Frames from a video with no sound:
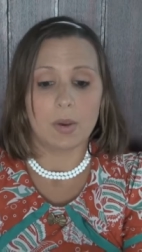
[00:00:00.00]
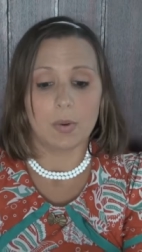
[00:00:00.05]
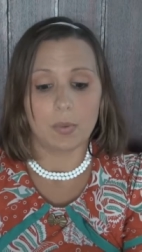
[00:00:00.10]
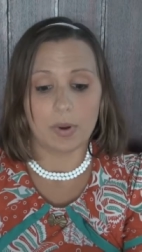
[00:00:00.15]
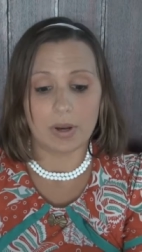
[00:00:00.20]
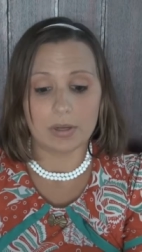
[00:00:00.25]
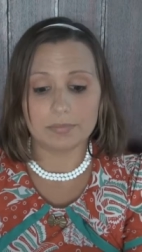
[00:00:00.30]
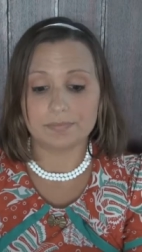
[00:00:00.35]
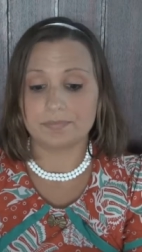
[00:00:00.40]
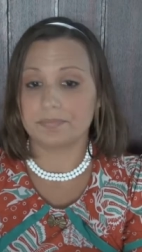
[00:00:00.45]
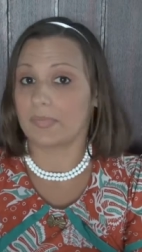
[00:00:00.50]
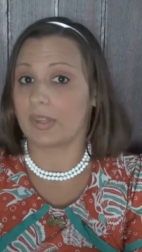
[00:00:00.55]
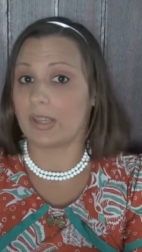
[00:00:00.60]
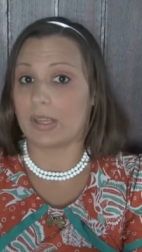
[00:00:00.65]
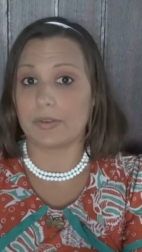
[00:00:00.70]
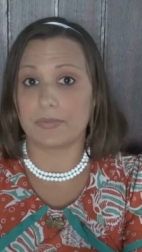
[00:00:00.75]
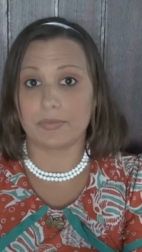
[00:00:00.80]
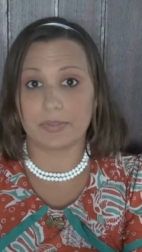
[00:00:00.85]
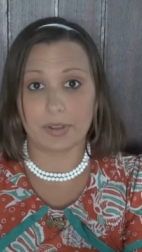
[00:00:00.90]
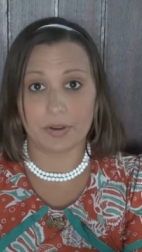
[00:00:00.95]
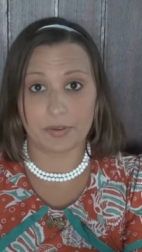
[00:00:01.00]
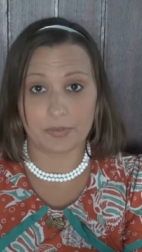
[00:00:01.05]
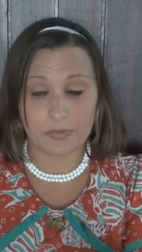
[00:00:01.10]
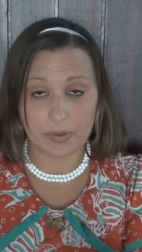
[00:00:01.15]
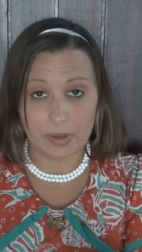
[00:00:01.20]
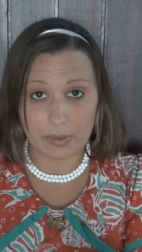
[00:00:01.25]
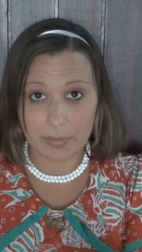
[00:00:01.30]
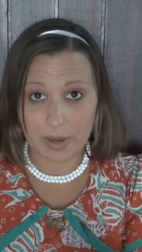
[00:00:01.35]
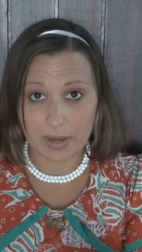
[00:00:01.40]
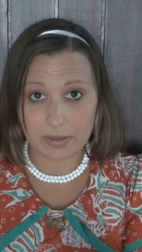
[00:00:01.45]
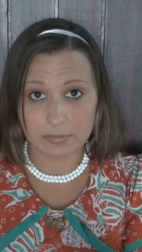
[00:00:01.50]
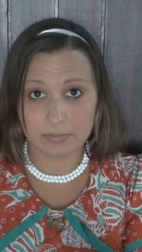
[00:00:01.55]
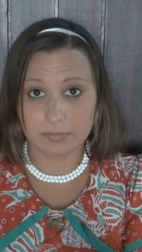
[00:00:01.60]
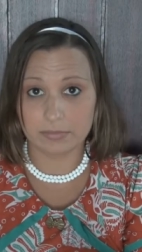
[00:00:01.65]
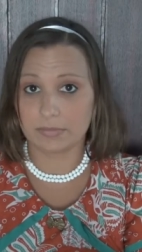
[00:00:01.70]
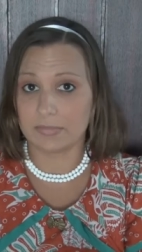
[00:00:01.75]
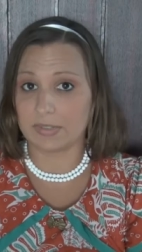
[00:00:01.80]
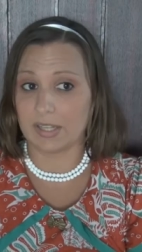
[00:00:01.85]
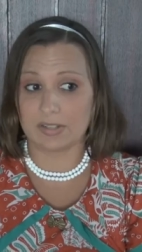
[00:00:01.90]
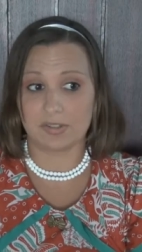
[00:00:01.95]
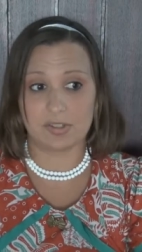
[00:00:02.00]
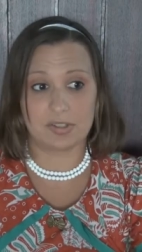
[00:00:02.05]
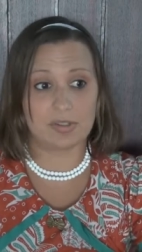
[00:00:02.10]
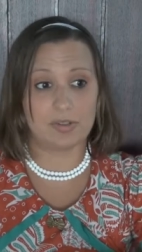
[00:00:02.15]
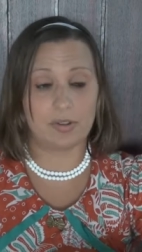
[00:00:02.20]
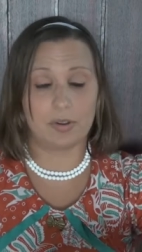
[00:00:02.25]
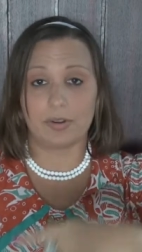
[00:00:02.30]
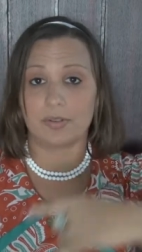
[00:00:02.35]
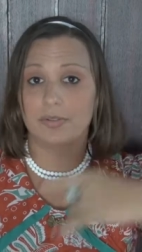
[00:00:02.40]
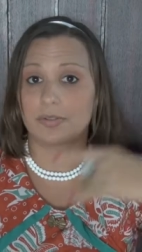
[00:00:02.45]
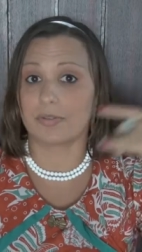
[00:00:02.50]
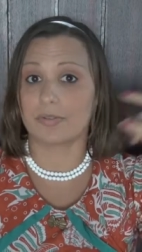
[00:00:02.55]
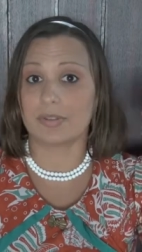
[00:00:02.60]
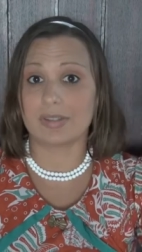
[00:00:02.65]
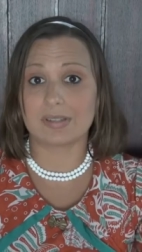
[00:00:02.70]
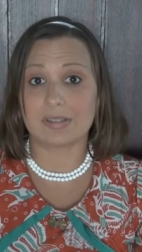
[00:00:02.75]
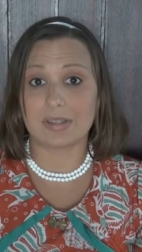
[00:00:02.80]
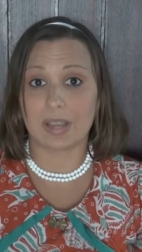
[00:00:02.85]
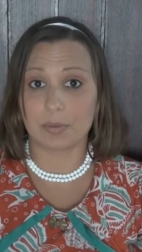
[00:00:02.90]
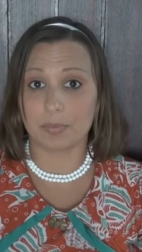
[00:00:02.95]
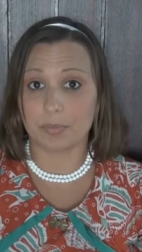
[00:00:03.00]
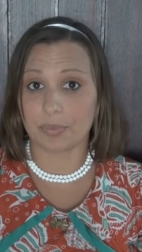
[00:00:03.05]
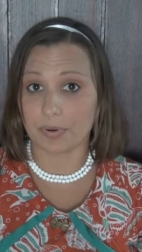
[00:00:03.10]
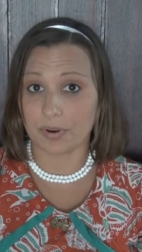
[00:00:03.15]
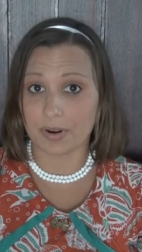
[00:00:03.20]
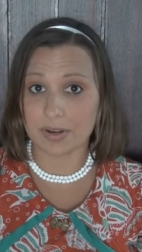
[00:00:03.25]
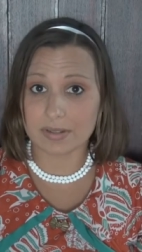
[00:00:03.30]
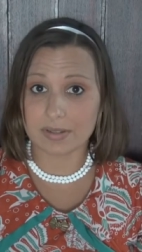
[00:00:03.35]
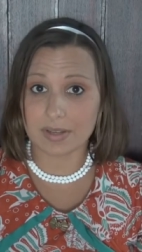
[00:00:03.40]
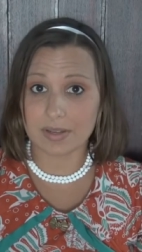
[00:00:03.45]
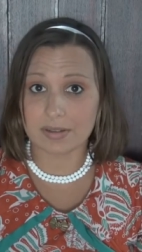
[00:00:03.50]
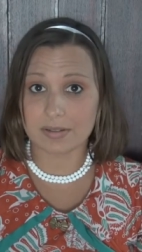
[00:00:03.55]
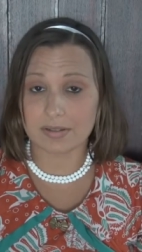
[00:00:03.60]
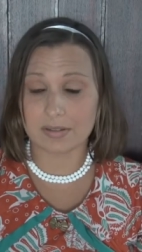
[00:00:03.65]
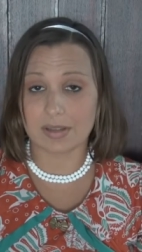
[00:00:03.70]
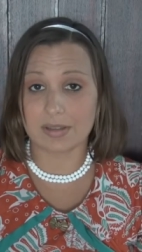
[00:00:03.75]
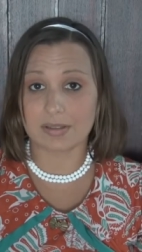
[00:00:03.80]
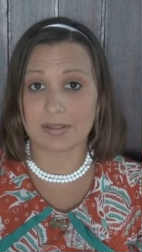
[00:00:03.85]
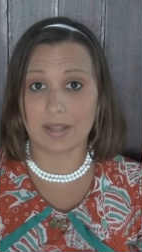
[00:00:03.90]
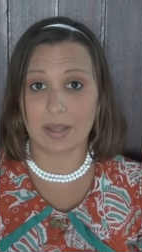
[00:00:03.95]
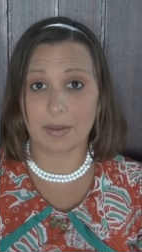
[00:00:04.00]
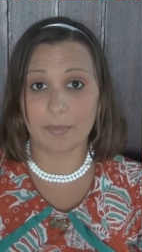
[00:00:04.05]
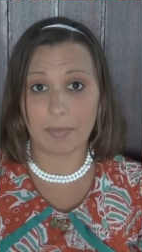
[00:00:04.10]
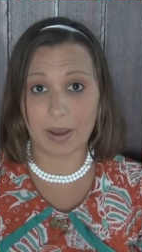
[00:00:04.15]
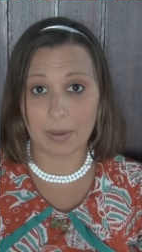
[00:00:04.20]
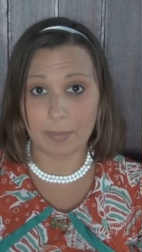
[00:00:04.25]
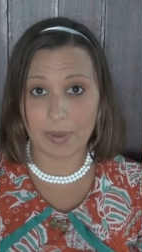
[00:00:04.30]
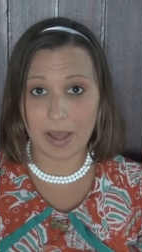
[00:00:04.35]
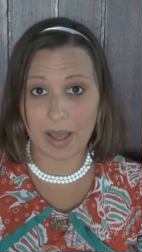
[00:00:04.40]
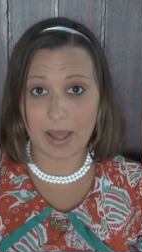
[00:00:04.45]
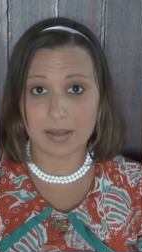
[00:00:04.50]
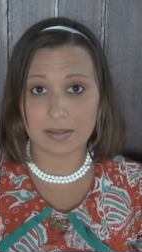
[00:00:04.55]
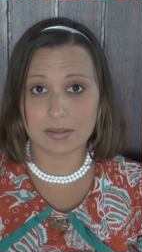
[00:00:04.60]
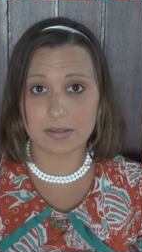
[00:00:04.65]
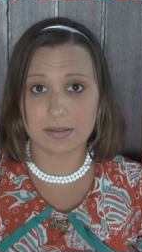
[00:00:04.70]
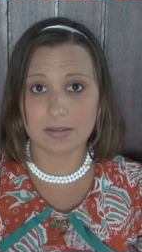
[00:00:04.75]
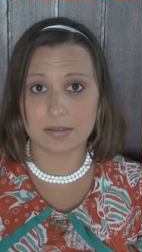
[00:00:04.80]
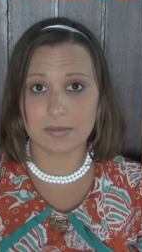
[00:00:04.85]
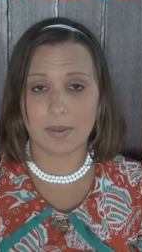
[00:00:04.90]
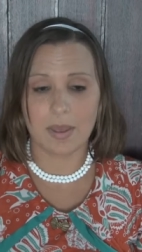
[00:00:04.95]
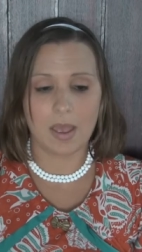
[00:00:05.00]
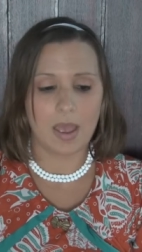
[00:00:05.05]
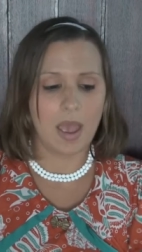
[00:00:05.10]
Well, if they're a female, they just go through the same process as their mum has.